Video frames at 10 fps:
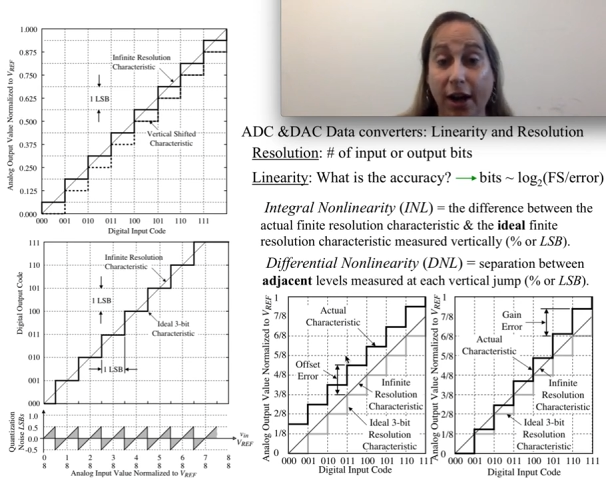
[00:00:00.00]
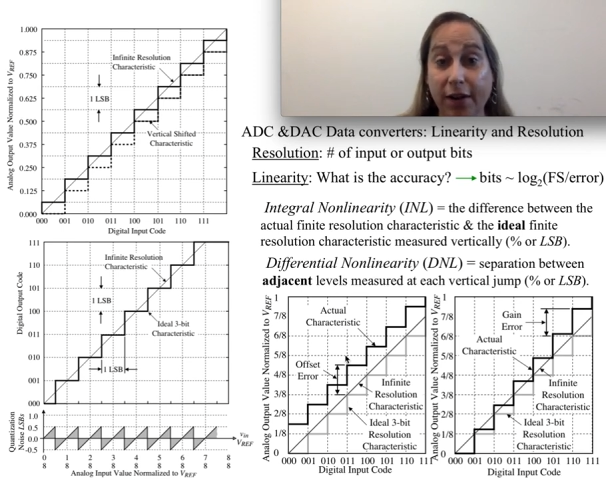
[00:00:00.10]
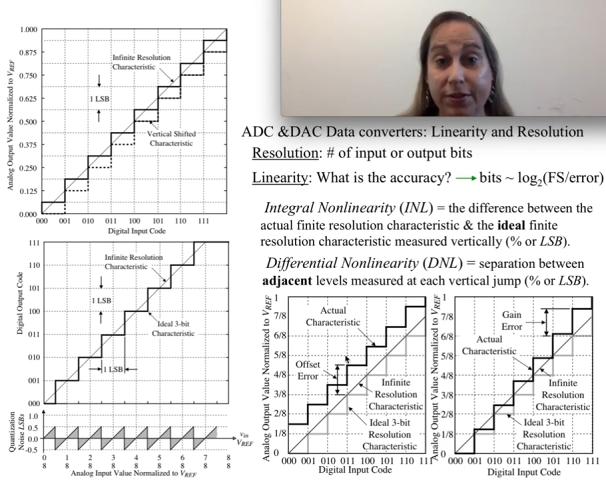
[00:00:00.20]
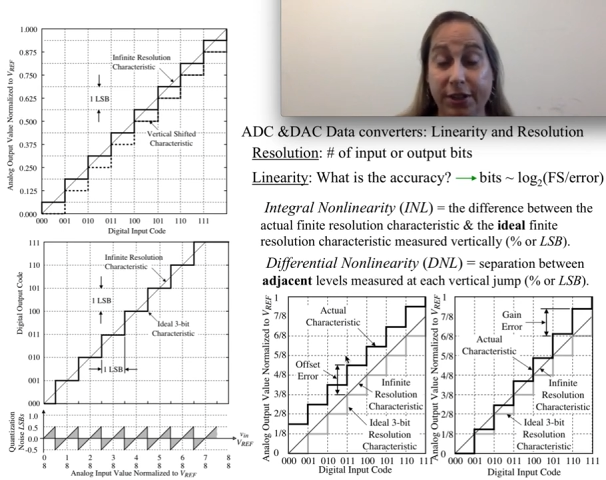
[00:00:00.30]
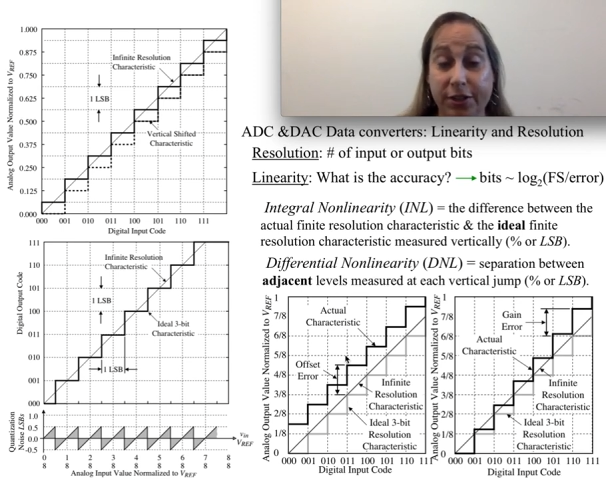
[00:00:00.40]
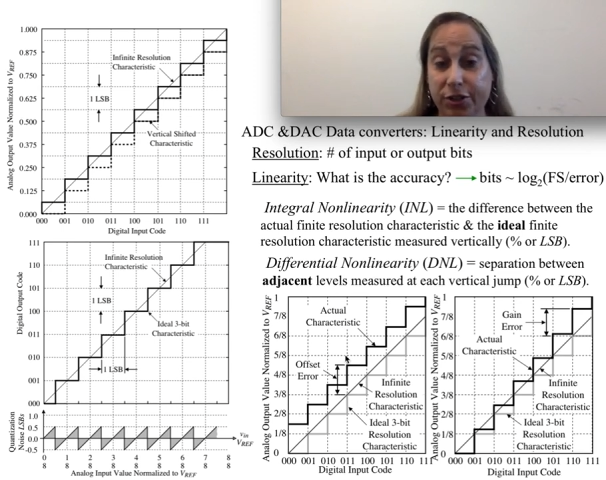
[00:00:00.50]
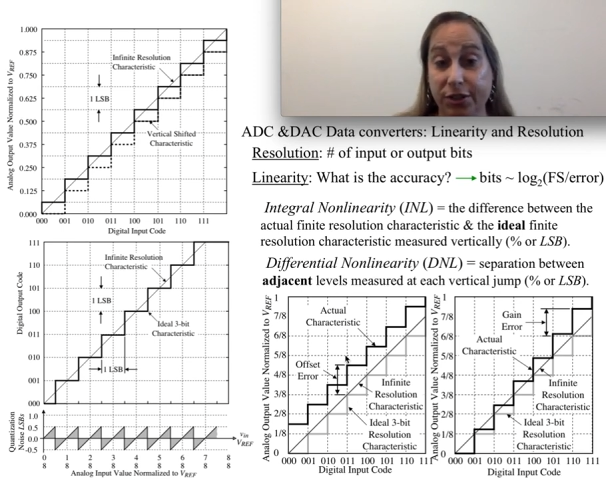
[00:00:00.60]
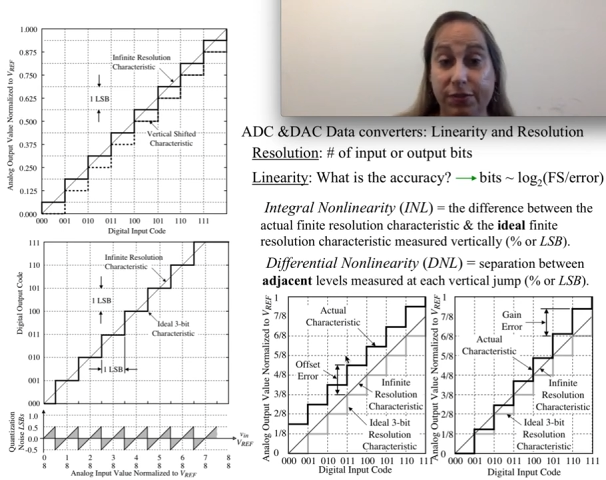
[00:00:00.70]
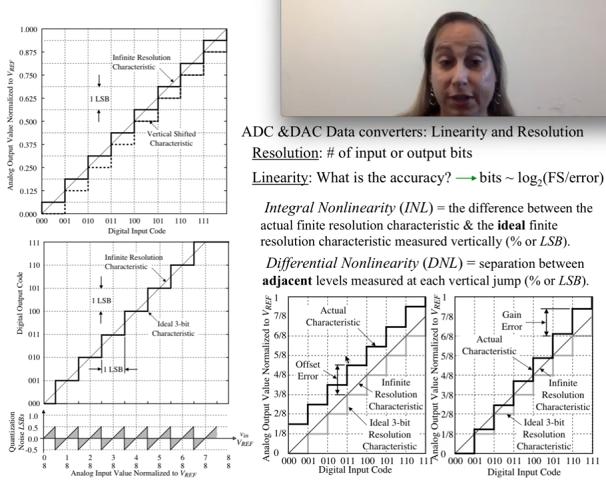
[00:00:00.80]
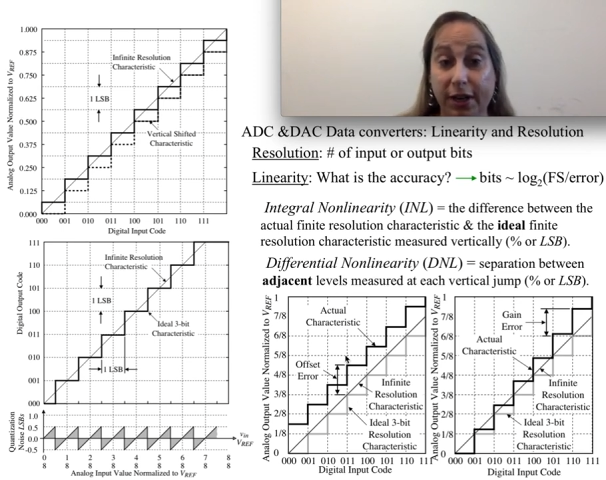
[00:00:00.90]
offset and
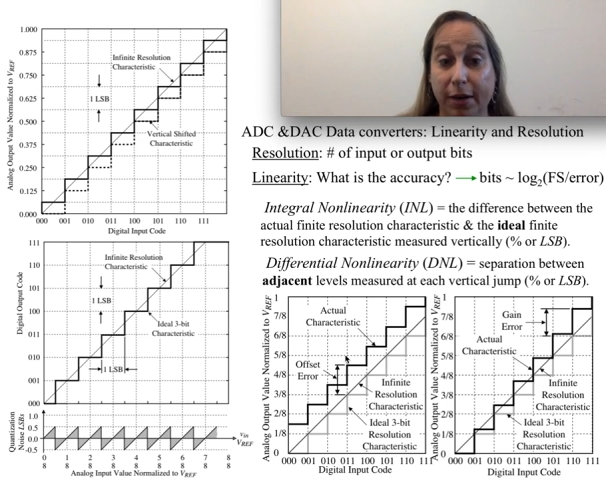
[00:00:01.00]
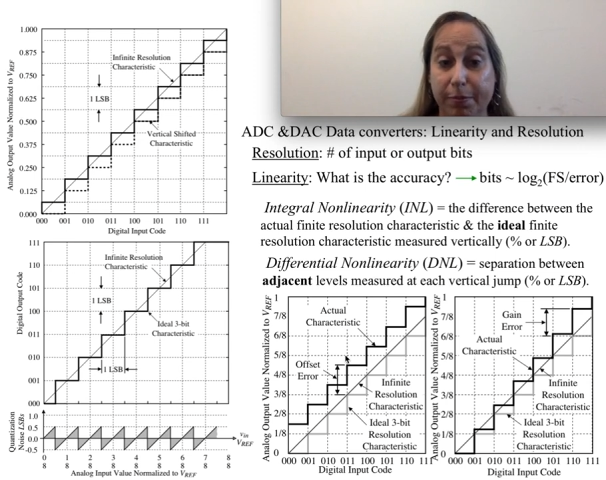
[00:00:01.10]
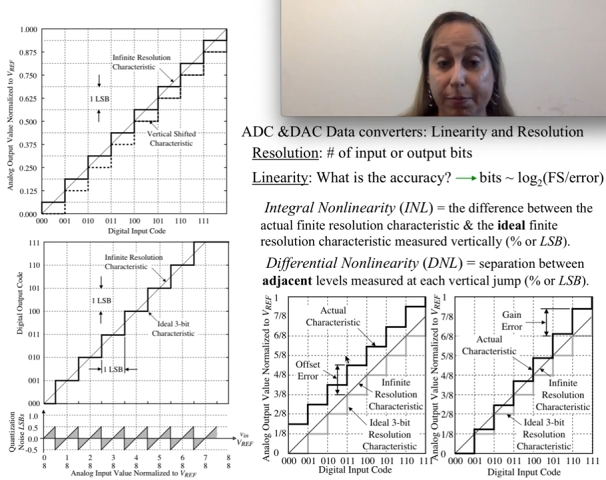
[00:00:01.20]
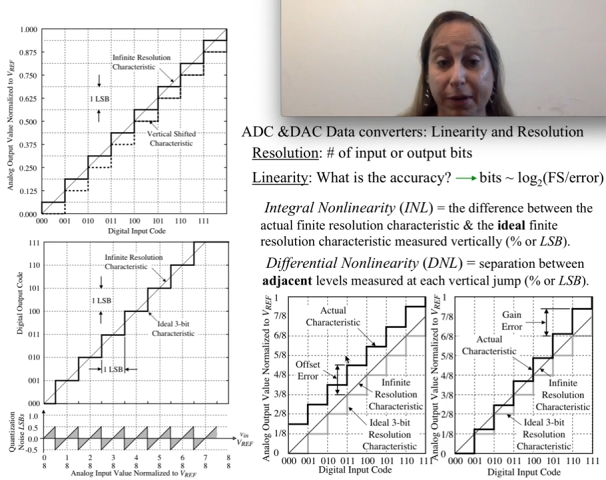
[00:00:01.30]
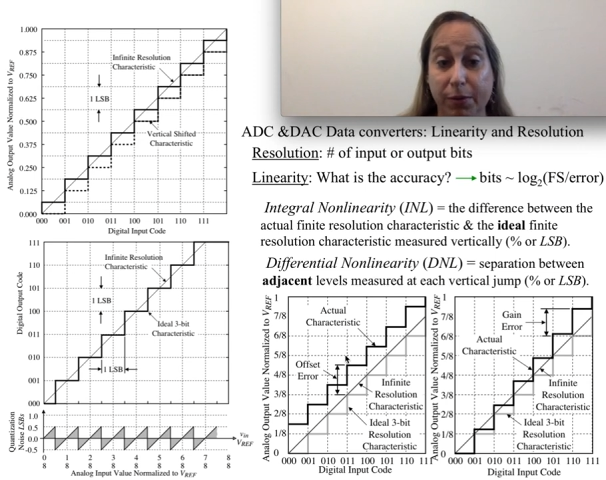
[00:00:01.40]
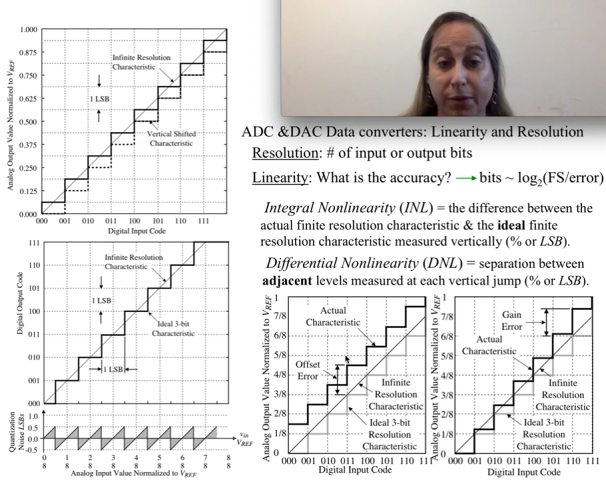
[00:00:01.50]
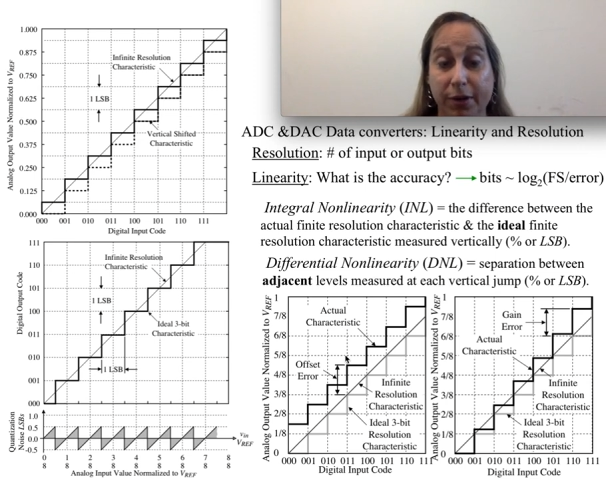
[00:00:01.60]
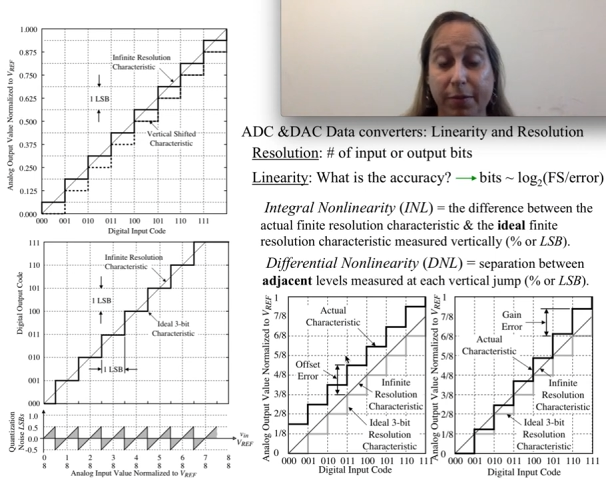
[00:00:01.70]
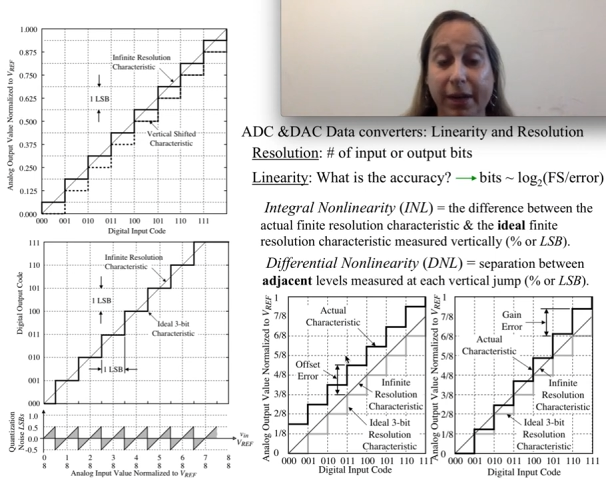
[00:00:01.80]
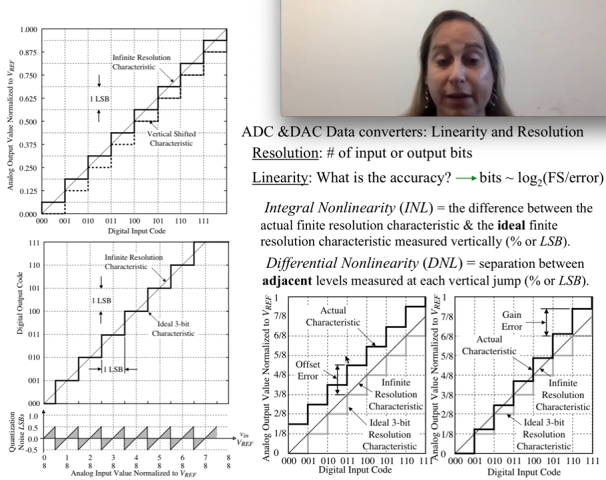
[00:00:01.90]
shifted up by one
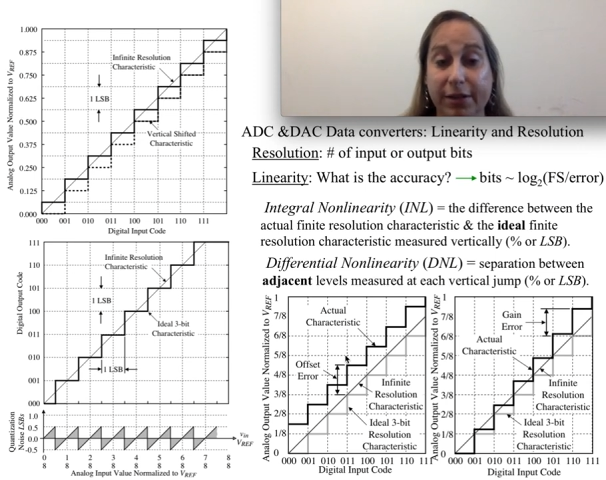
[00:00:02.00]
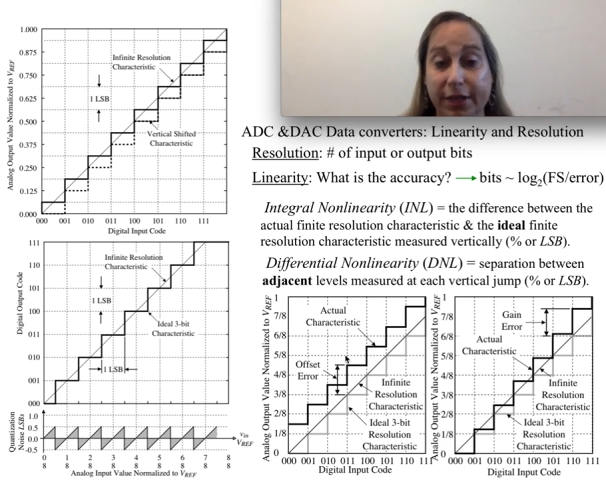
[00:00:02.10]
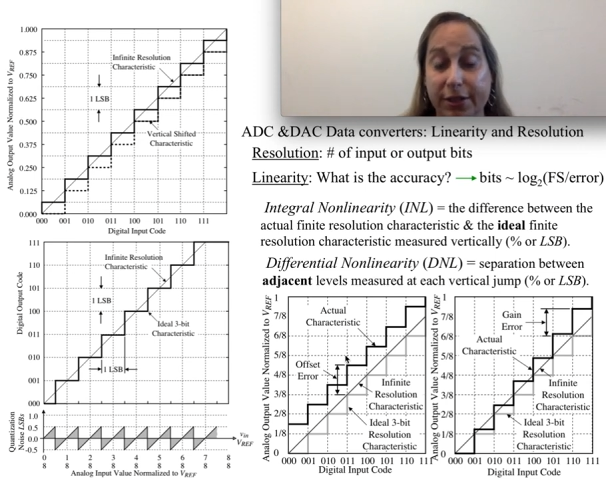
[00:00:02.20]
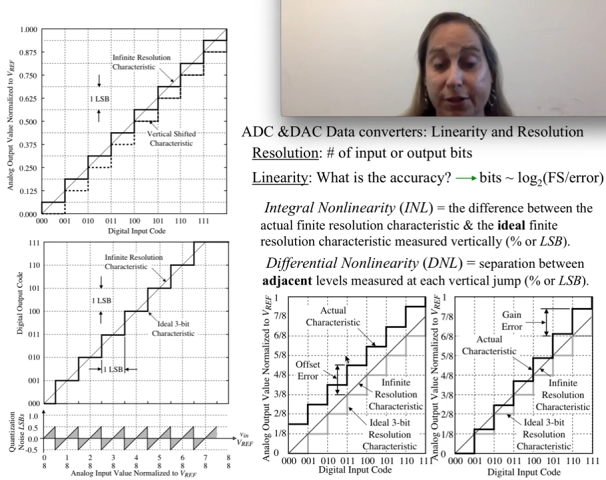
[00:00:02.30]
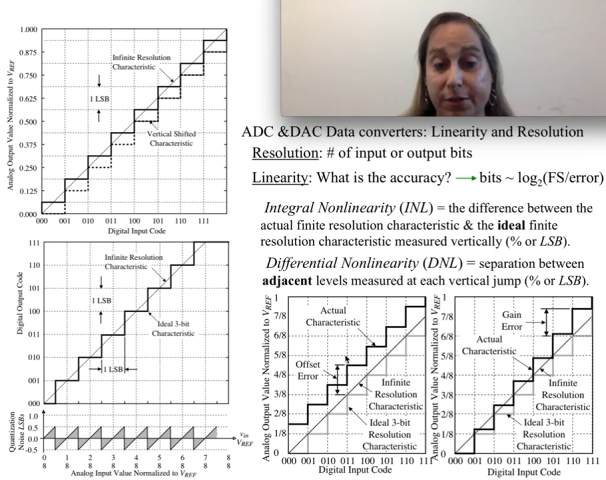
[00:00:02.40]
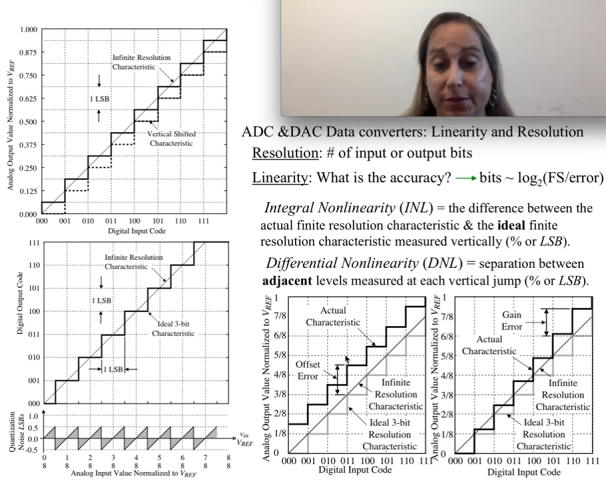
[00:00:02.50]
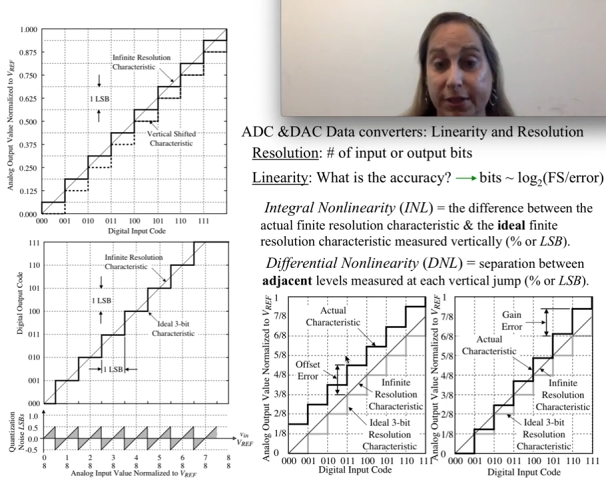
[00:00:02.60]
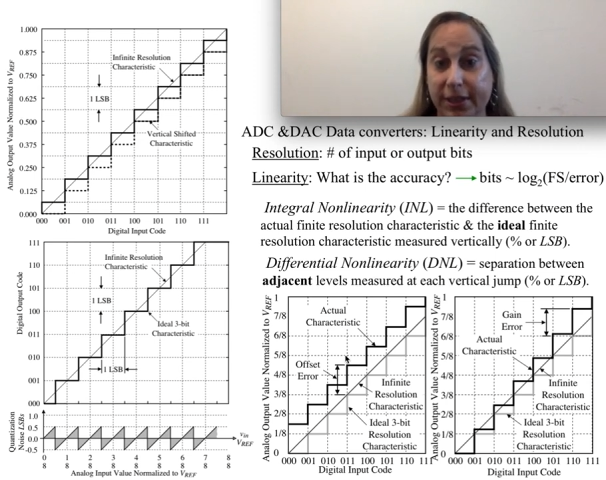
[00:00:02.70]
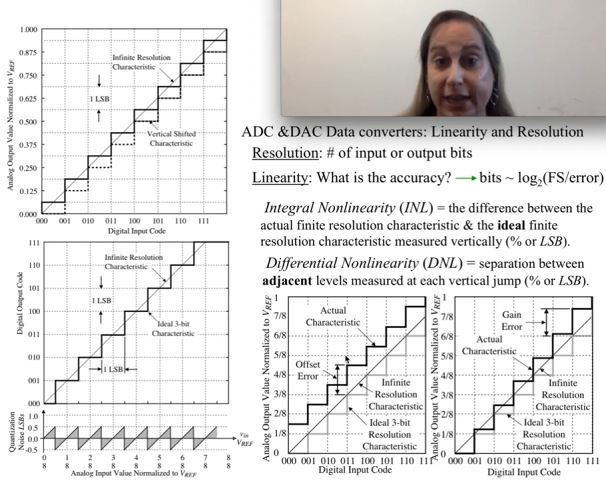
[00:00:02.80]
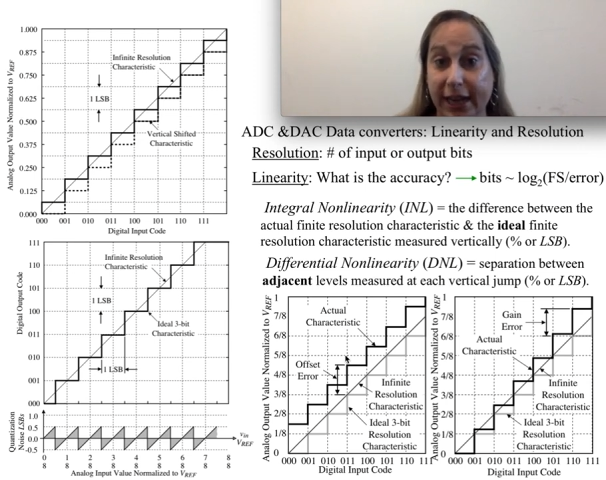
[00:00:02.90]
amount in terms of
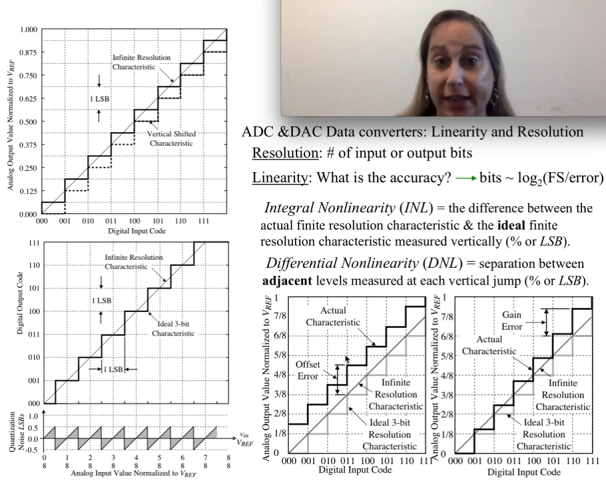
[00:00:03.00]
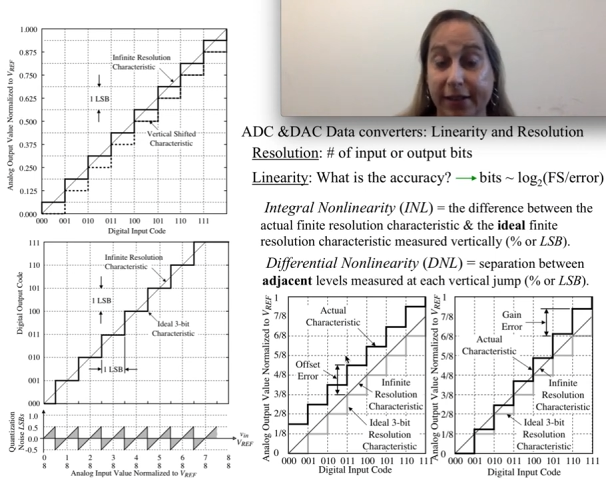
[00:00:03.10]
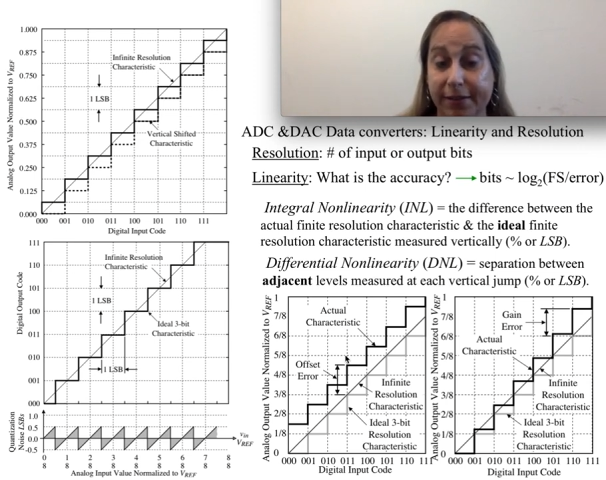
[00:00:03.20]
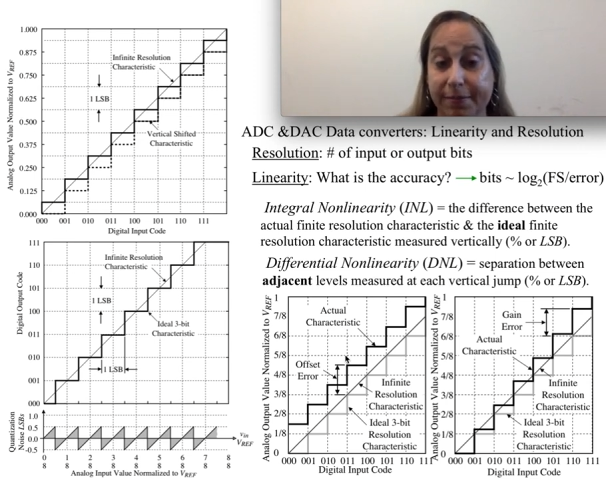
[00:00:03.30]
the DAC.